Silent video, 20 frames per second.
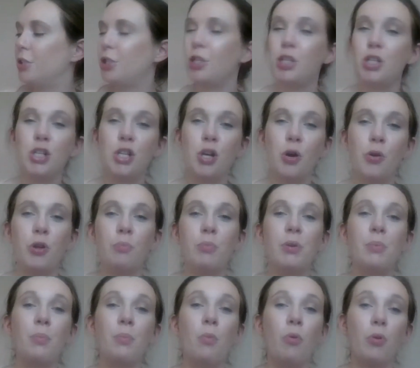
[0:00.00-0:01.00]
show you a bit
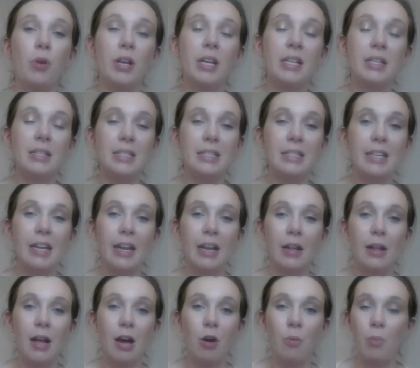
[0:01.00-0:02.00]
more in detail
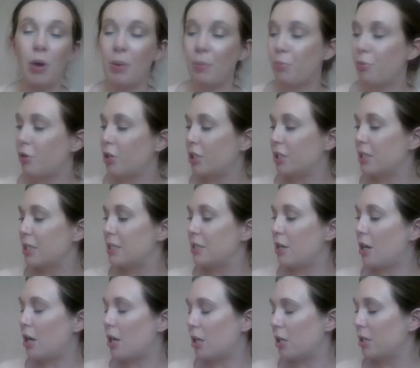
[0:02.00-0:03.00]
how my products
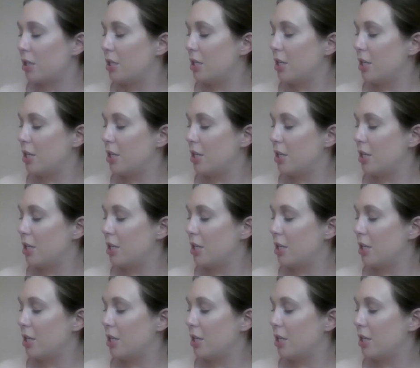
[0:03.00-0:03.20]
are